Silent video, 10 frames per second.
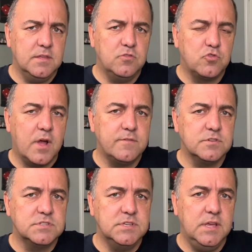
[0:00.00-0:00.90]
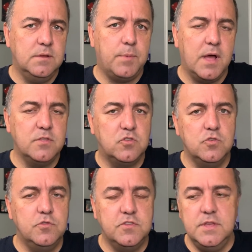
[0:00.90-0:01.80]
driver's seat, behind the two
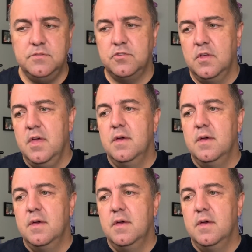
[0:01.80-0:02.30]
seats.